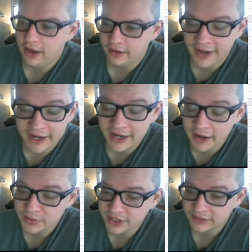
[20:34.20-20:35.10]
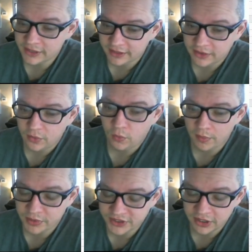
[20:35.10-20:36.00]
99% luck,
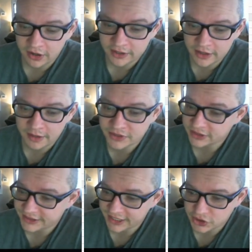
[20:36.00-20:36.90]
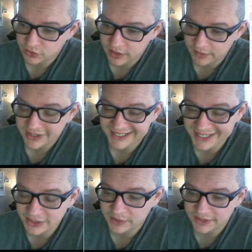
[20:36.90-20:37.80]
1% heart. I'm just going to say it straight up. You need
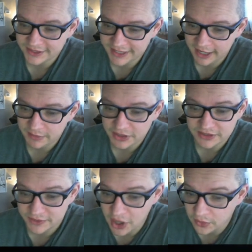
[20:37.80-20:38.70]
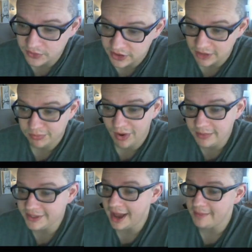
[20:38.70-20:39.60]
to win this game, because if you don't, you're
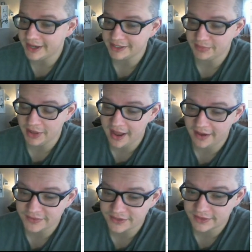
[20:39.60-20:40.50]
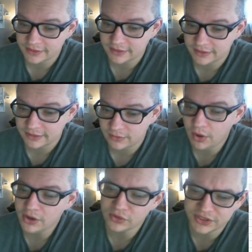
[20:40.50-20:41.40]
probably not making the playoffs.
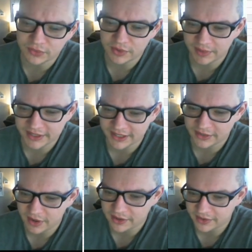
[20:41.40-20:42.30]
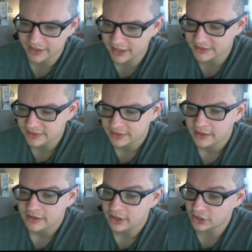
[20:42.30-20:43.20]
Well, you'll still win based on record, I guess,
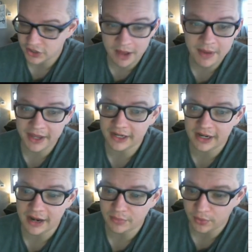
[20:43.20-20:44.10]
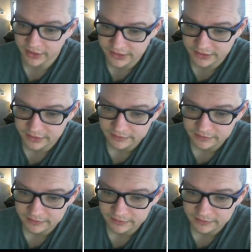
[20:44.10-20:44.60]
because you're not making it on points.